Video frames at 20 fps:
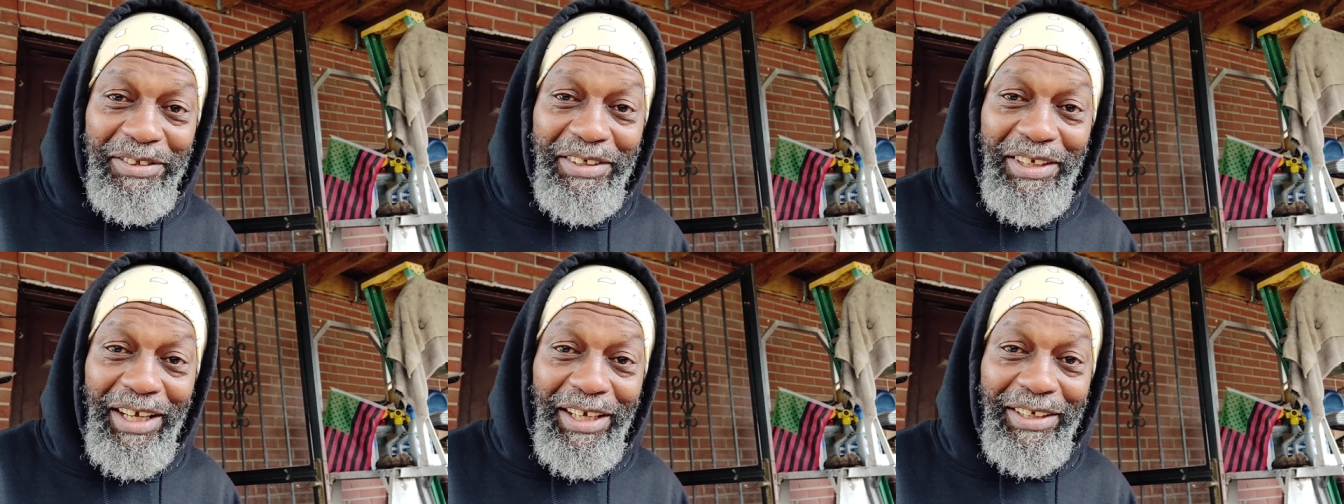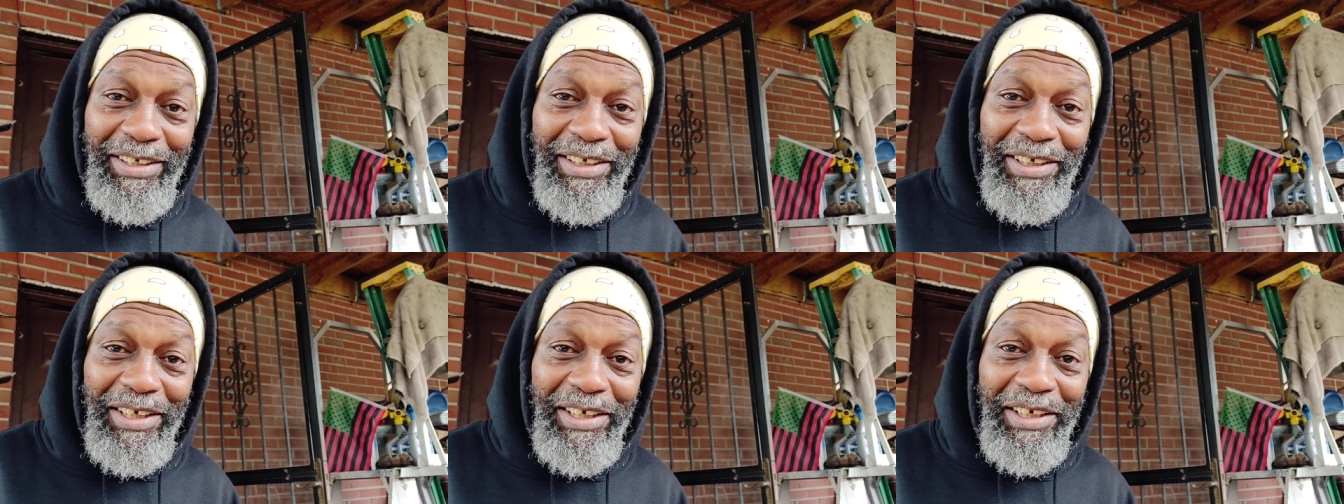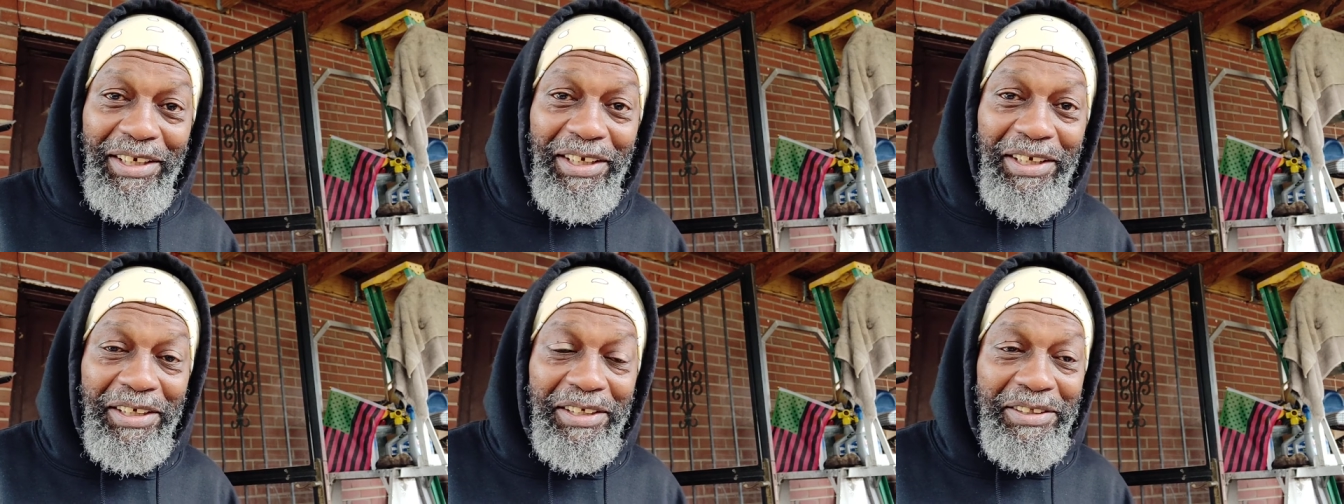Like,
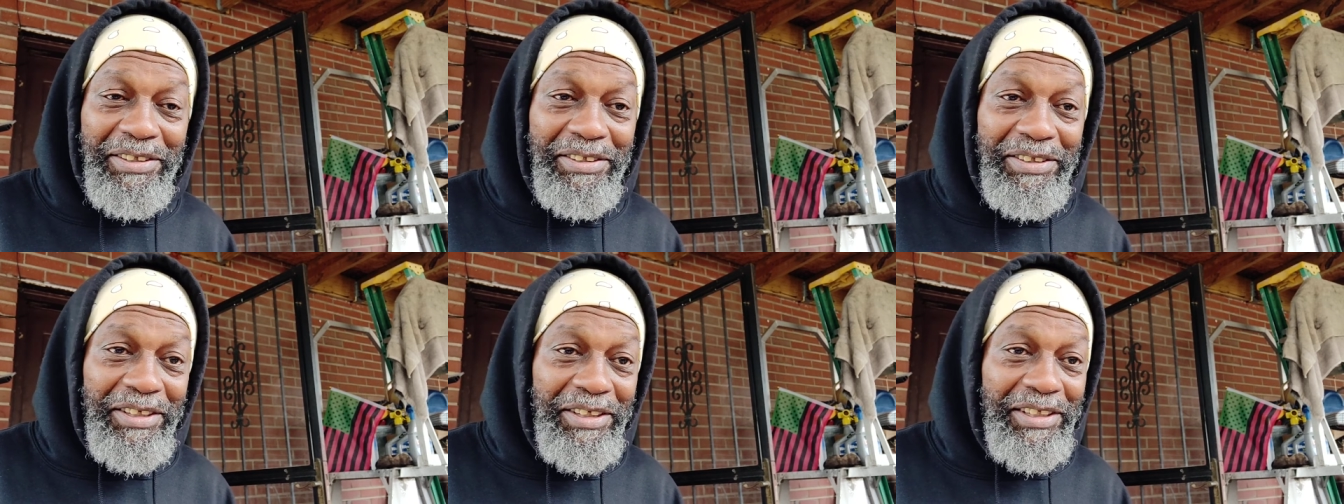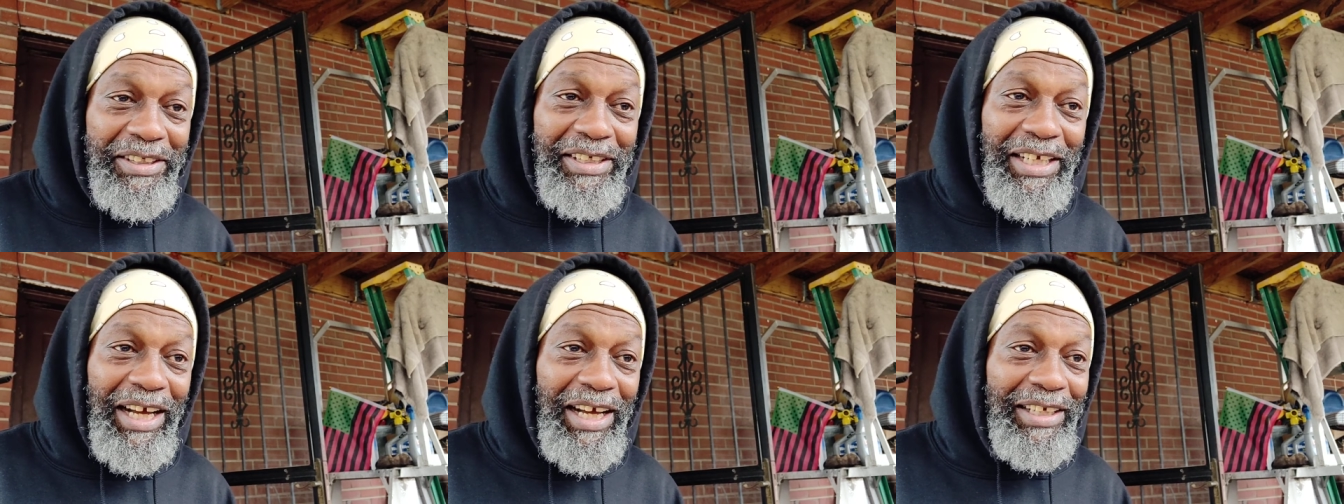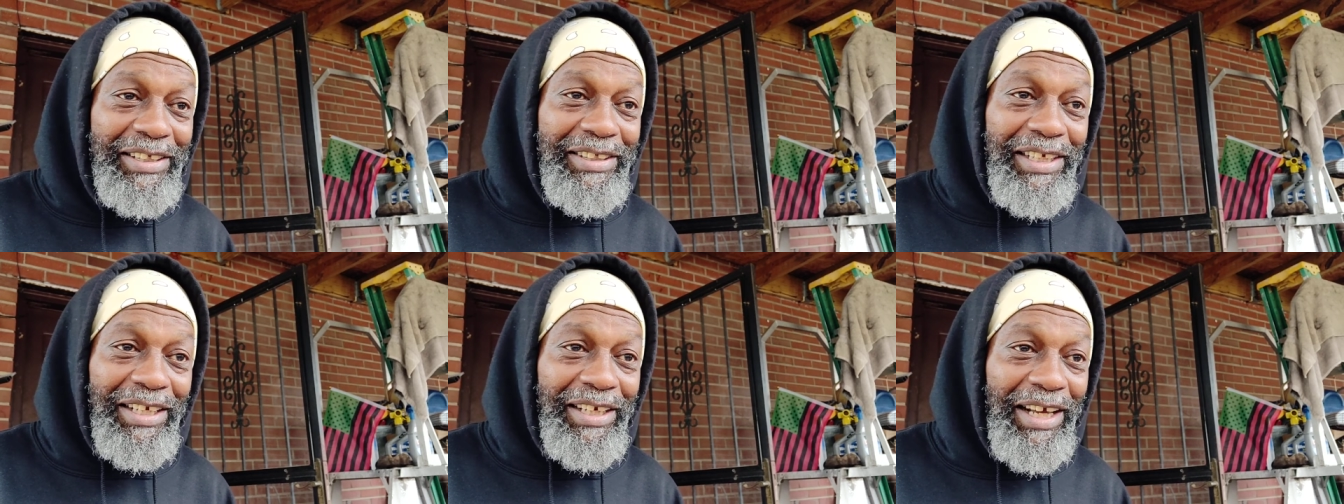this
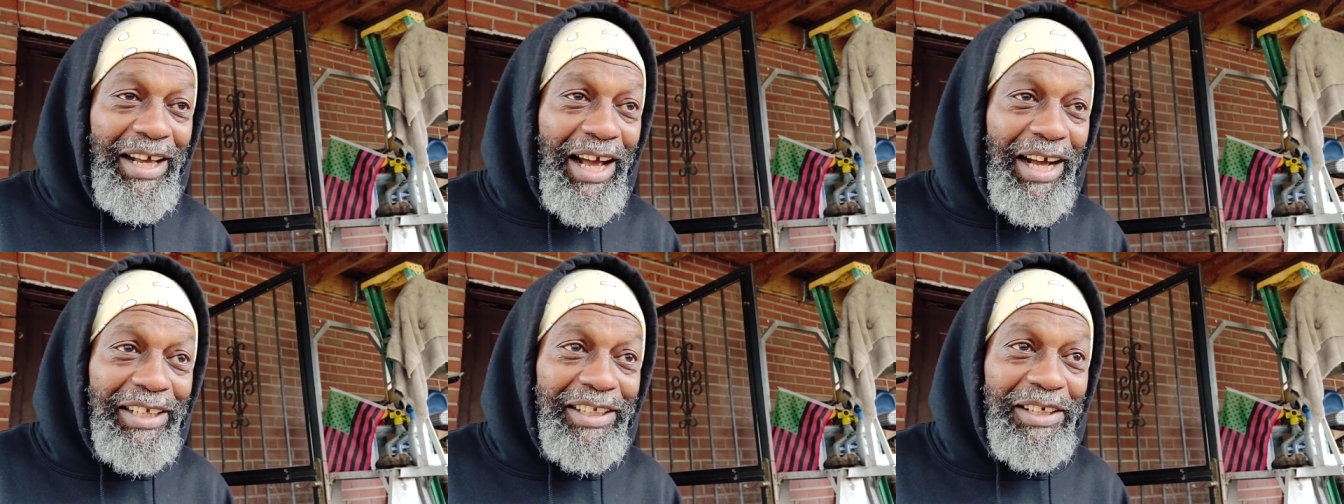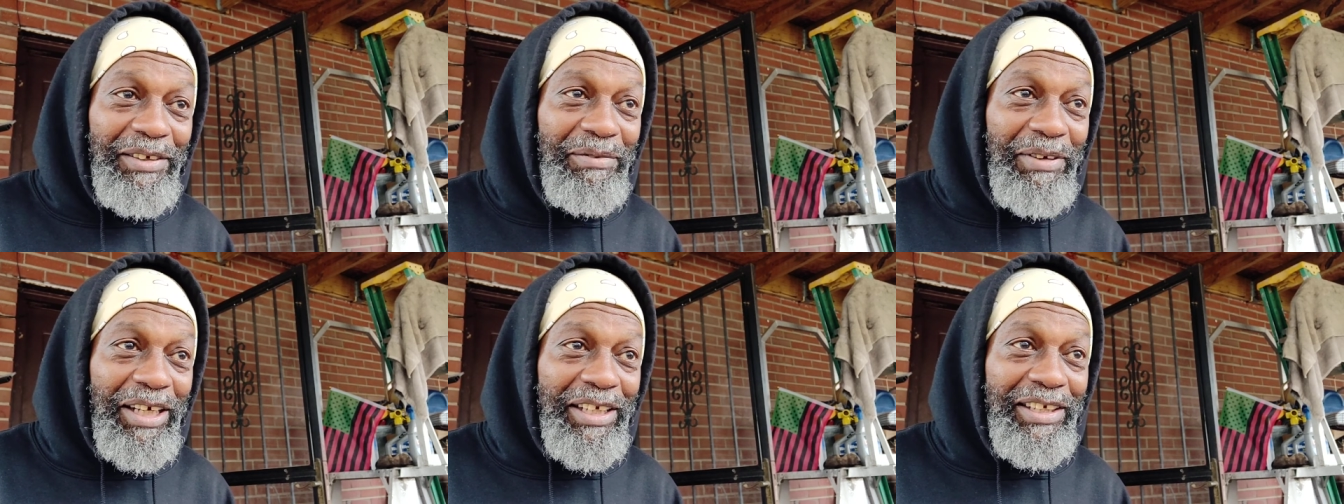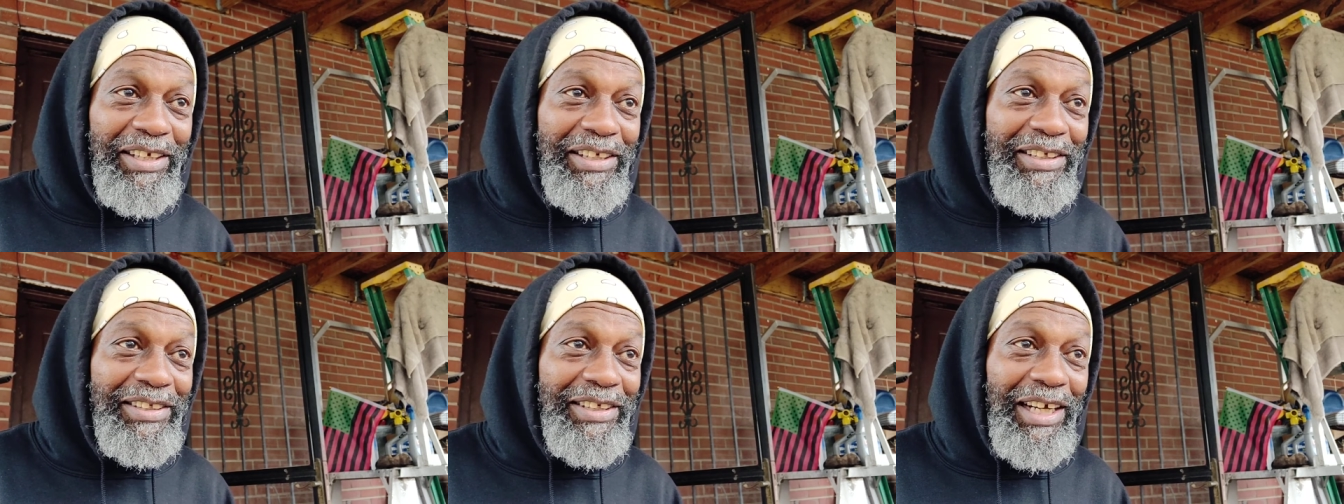guy's not acting right.
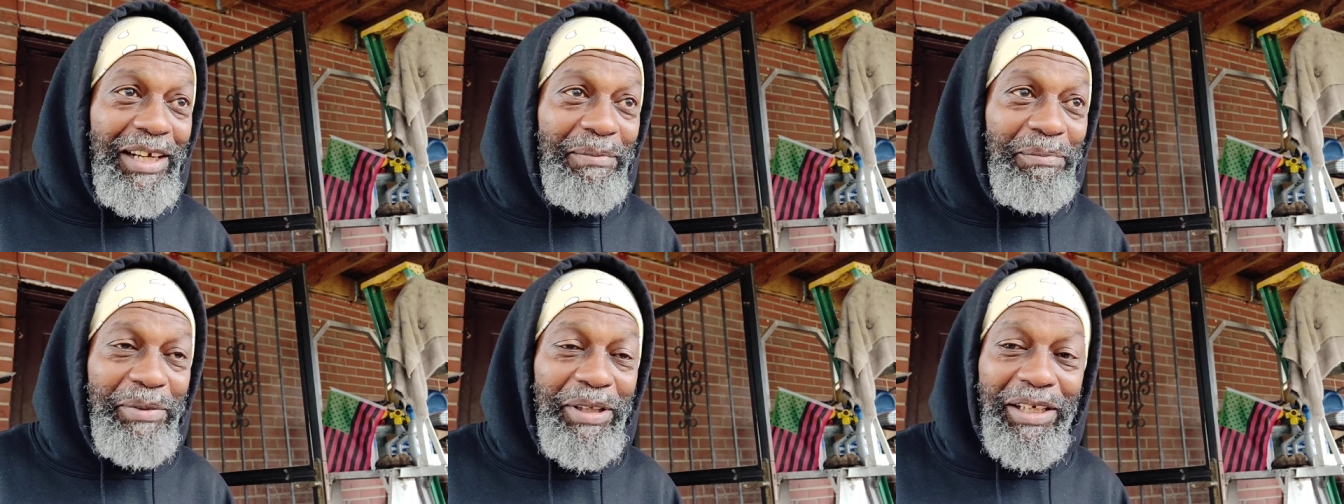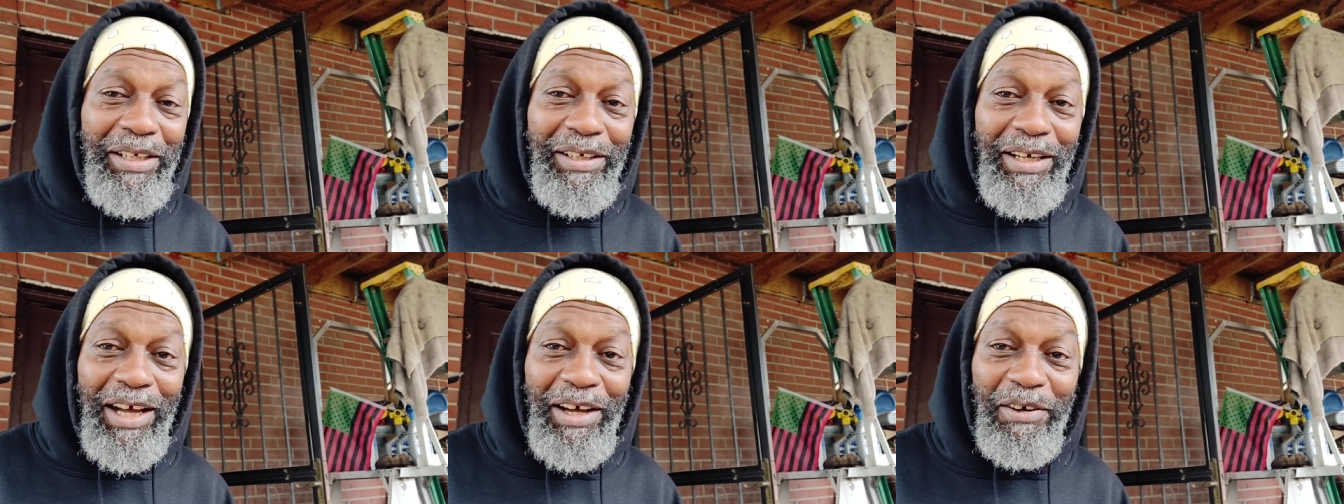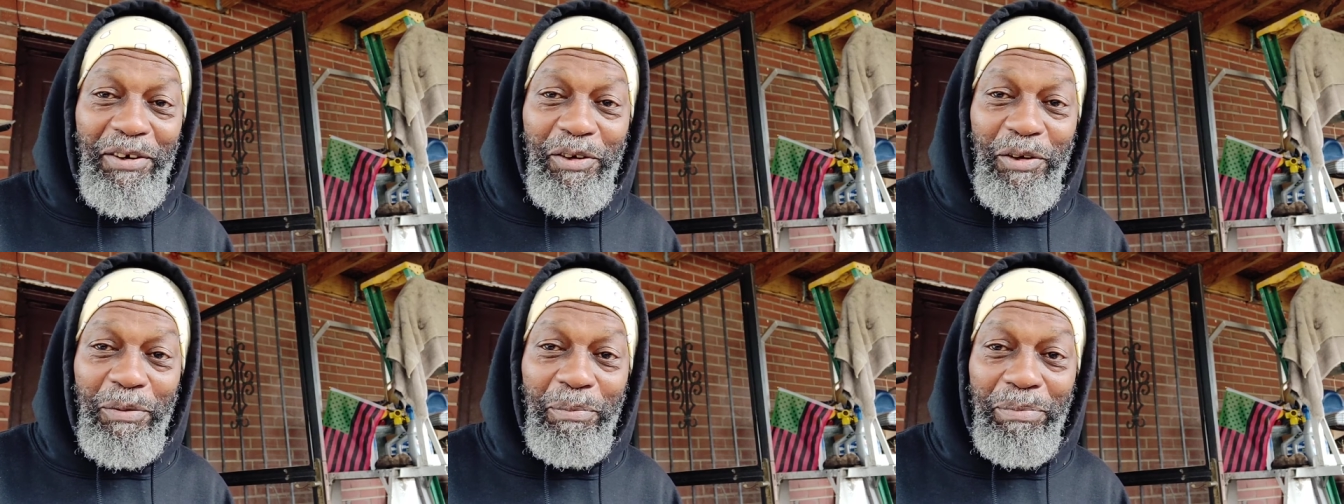He's not being, I
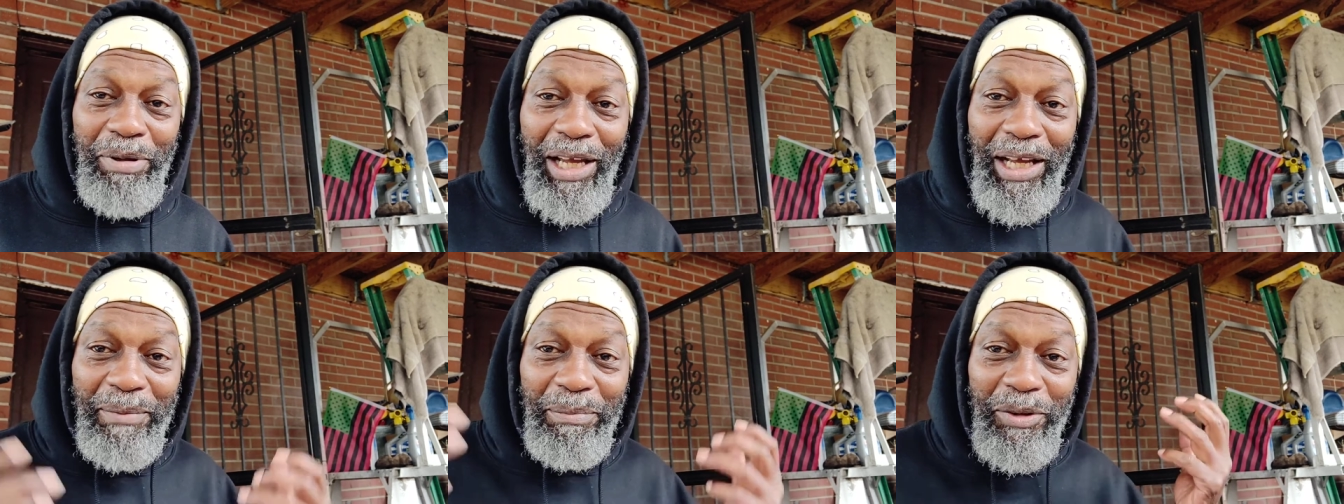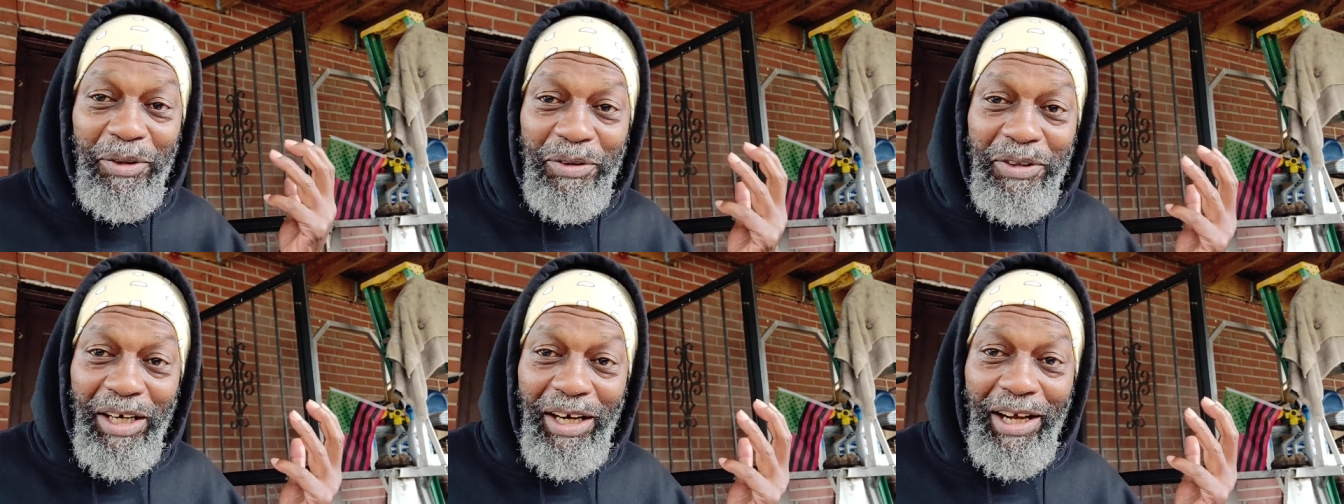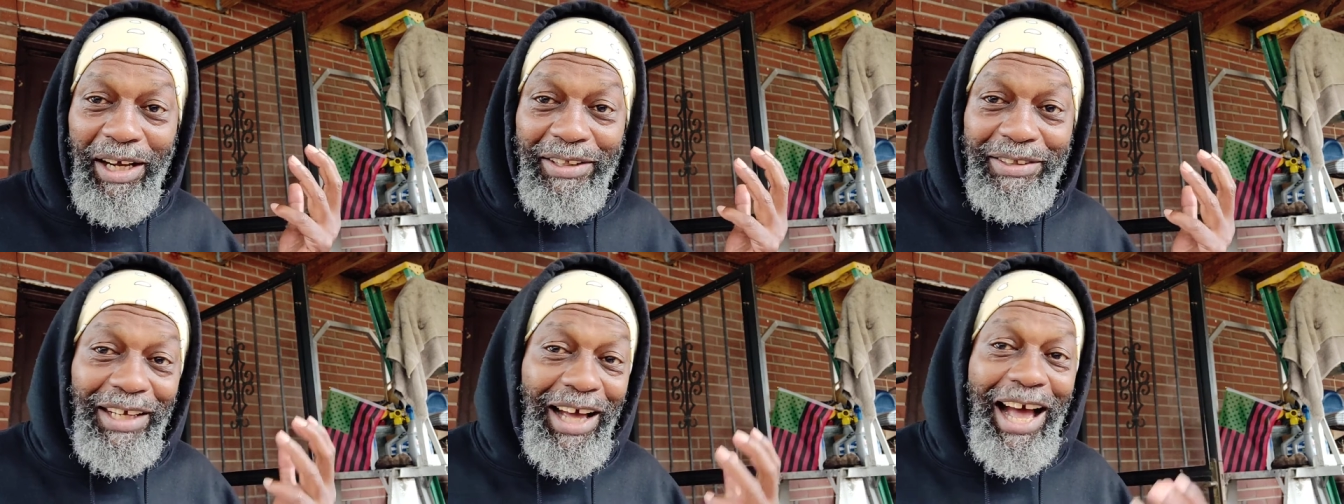don't know, black middle
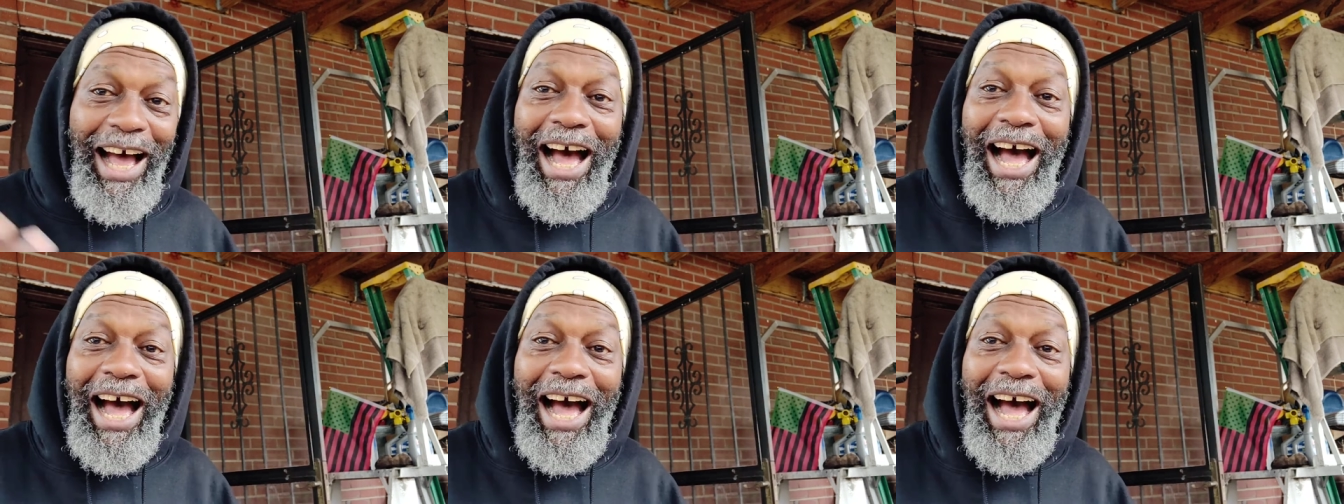class.